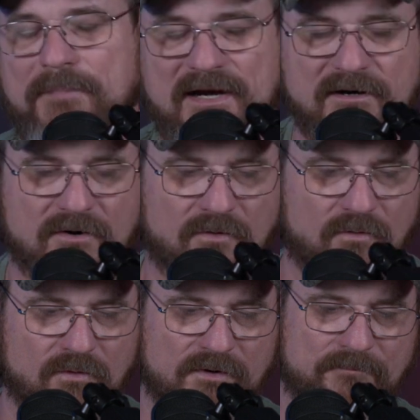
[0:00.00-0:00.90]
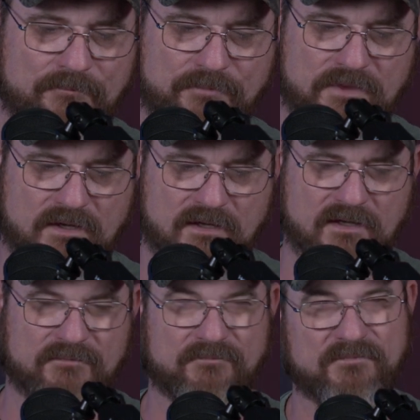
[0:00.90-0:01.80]
paracord.
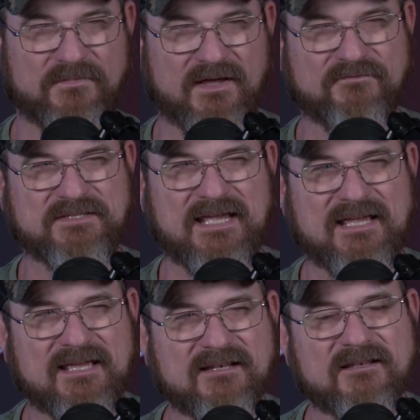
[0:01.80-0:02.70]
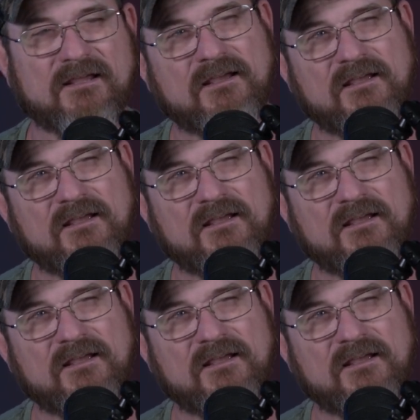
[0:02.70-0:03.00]
I've taken,